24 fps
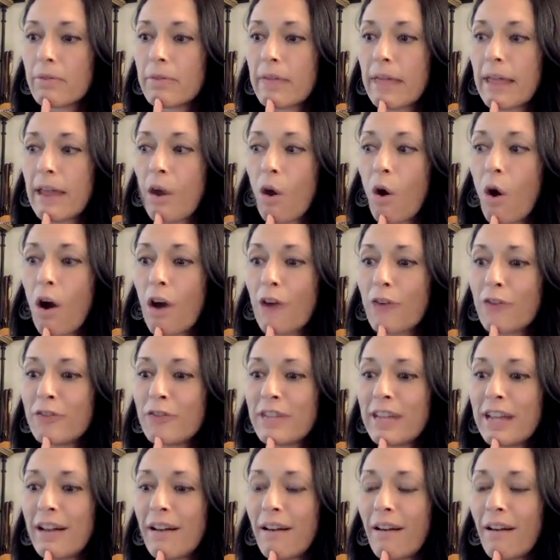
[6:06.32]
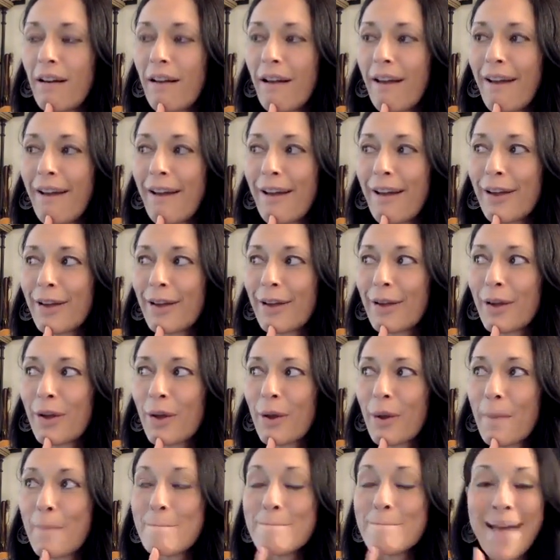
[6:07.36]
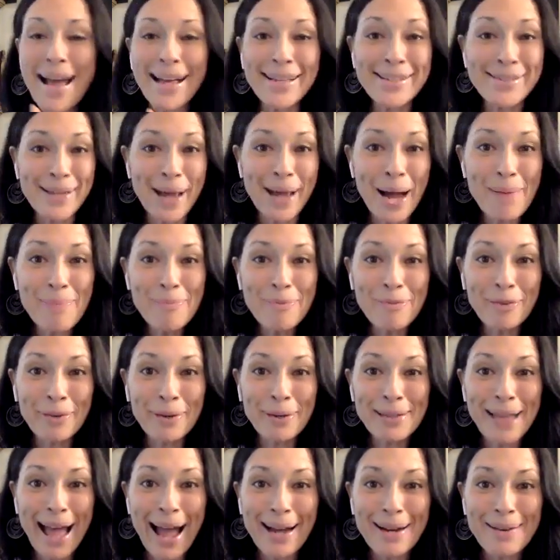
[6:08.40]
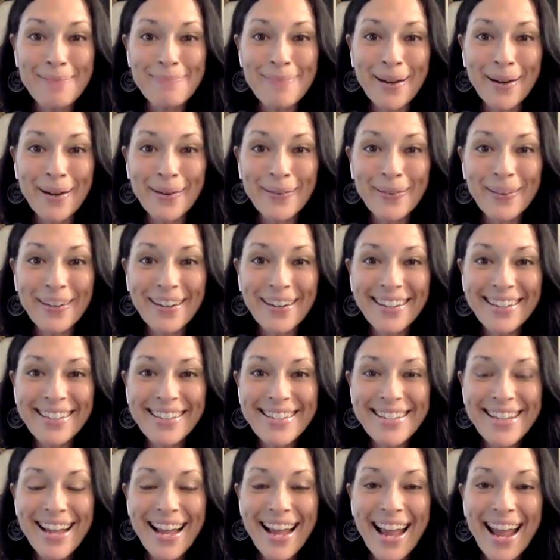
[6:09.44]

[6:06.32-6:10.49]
they often mess up, for a lack of better words,